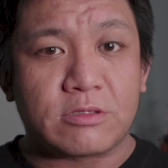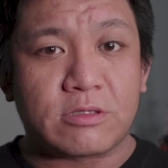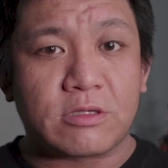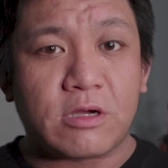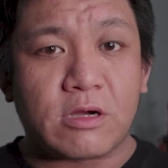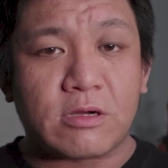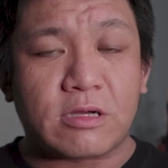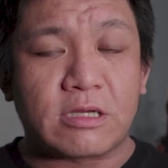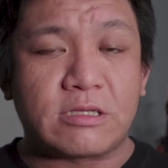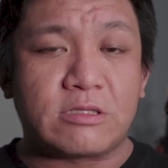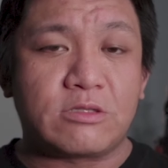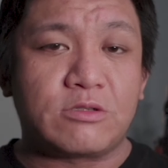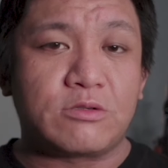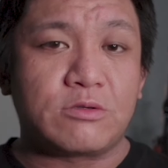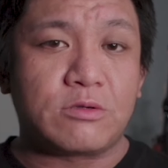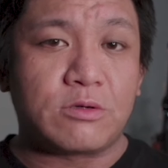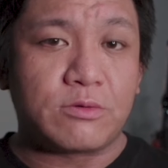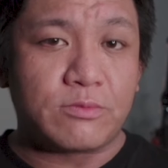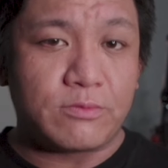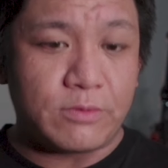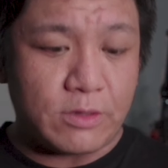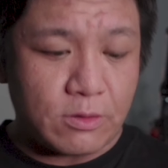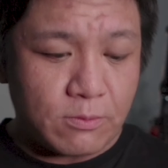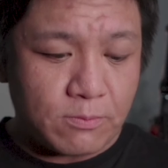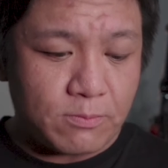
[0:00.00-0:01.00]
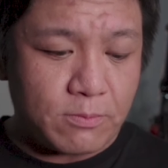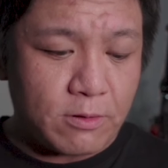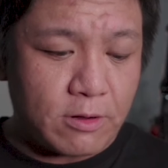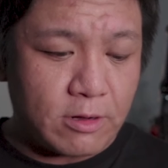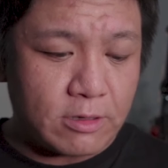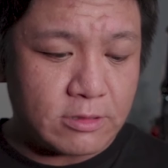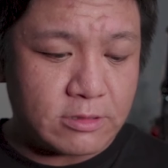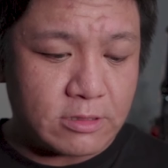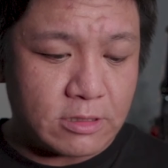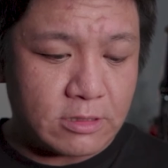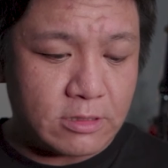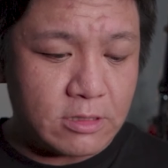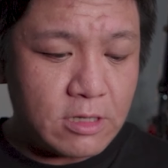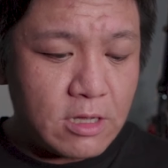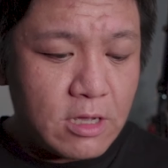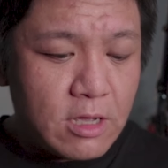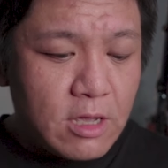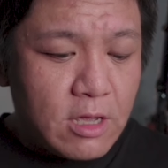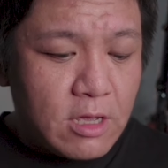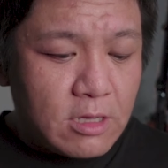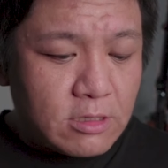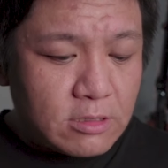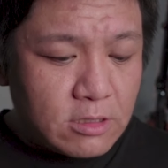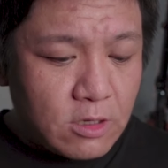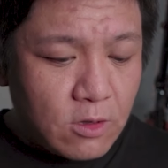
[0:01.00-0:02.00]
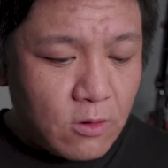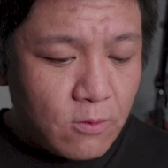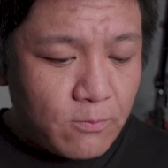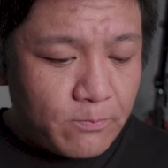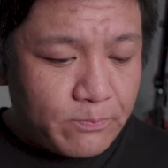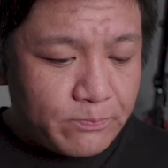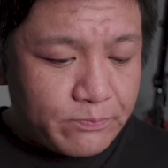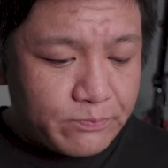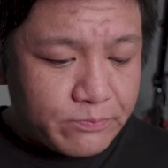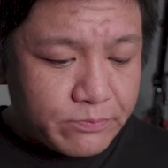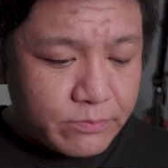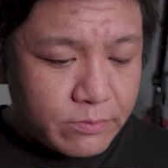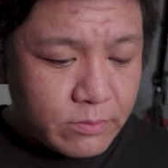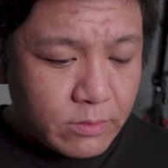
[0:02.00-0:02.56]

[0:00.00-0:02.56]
talking to the real person. So